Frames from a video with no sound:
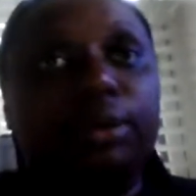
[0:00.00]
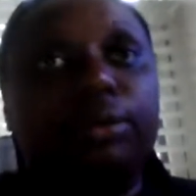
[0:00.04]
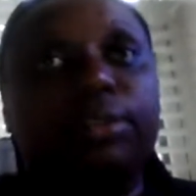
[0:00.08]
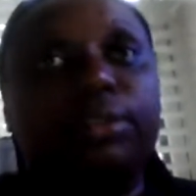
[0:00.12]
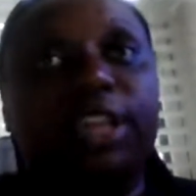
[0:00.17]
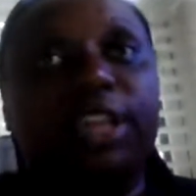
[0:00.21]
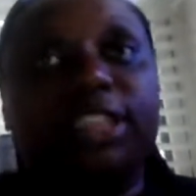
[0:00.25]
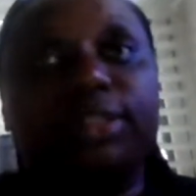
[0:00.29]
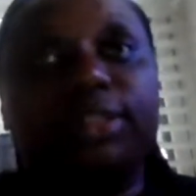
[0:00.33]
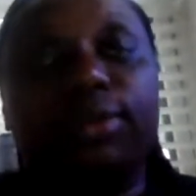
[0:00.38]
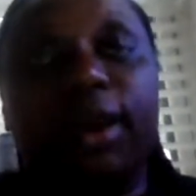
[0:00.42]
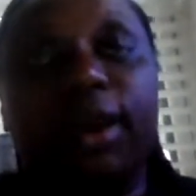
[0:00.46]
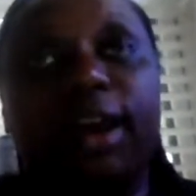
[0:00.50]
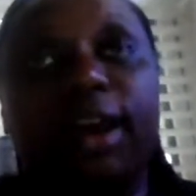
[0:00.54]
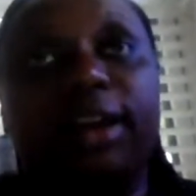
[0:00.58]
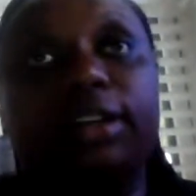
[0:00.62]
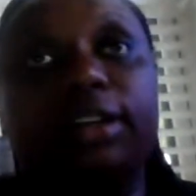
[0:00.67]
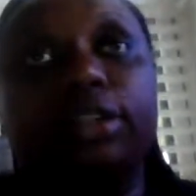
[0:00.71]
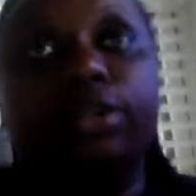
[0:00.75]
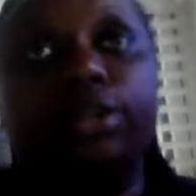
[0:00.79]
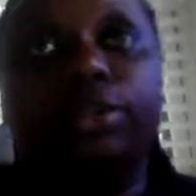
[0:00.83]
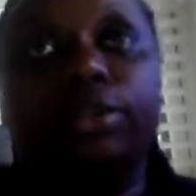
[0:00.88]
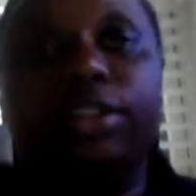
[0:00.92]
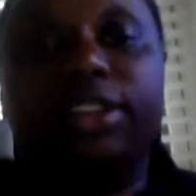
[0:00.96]
That's why I
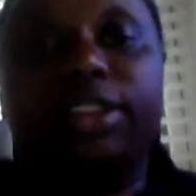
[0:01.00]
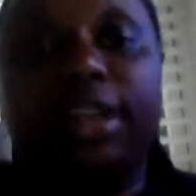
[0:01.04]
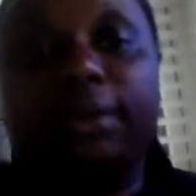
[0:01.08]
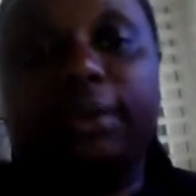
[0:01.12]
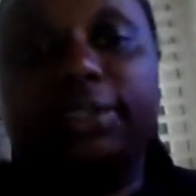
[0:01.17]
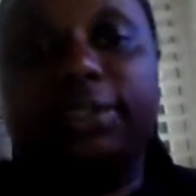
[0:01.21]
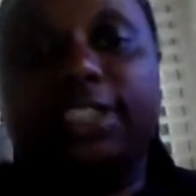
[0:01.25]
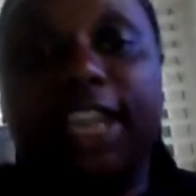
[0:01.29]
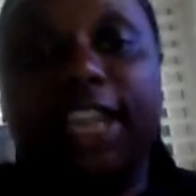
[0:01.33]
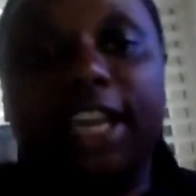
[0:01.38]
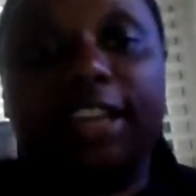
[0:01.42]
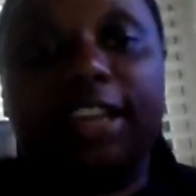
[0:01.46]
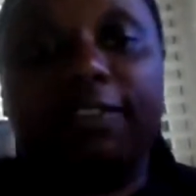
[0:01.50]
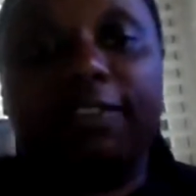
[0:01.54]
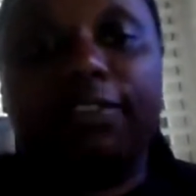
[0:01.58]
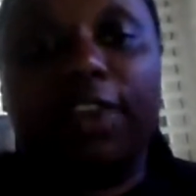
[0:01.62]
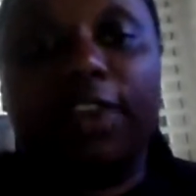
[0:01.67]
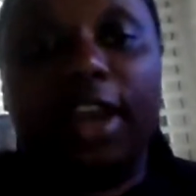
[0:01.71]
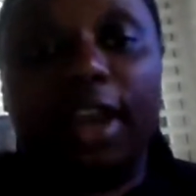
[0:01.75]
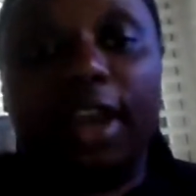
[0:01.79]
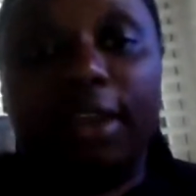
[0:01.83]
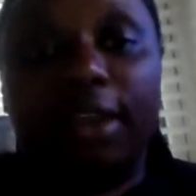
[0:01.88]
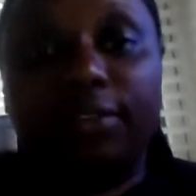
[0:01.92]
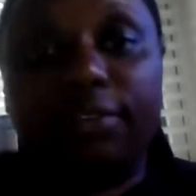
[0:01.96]
knew that they were taking
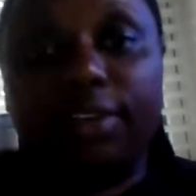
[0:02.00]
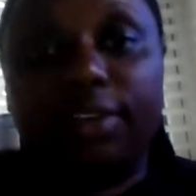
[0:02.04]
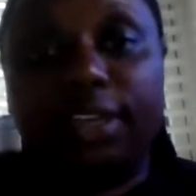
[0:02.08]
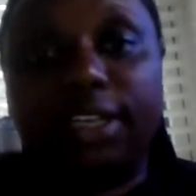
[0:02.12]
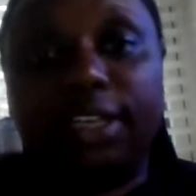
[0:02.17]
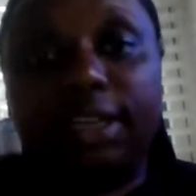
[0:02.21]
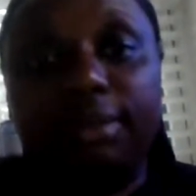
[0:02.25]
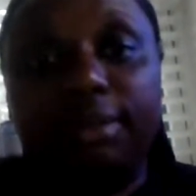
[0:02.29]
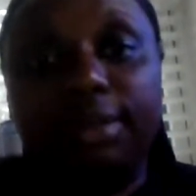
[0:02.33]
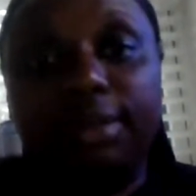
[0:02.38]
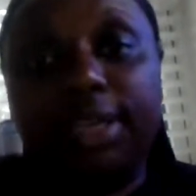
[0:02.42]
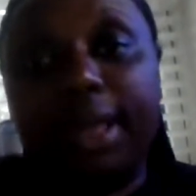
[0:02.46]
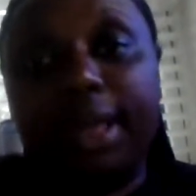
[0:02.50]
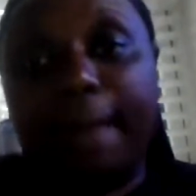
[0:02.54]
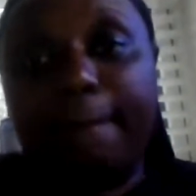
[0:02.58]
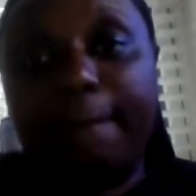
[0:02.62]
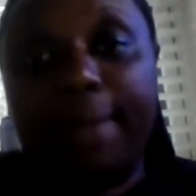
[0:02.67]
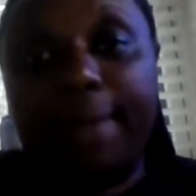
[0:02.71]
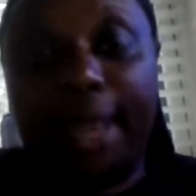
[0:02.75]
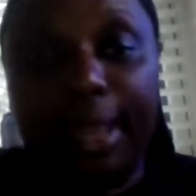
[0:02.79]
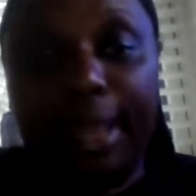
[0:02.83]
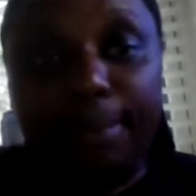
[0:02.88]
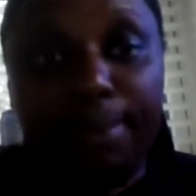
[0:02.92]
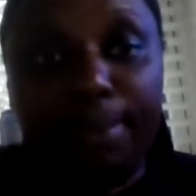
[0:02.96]
forever to give me that
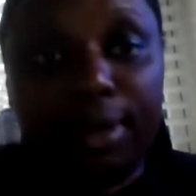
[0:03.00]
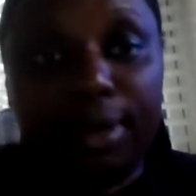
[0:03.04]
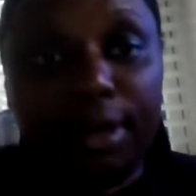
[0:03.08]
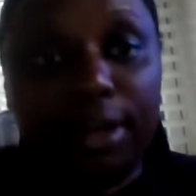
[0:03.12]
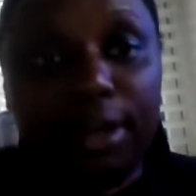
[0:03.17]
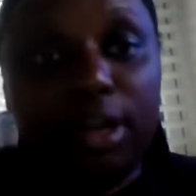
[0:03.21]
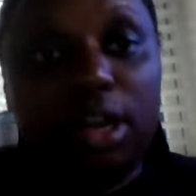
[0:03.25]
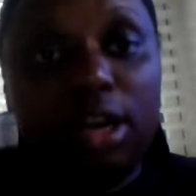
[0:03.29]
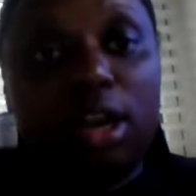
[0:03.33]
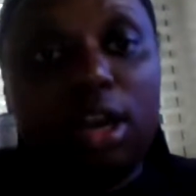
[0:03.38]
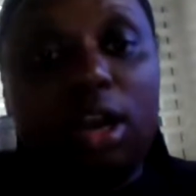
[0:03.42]
paper.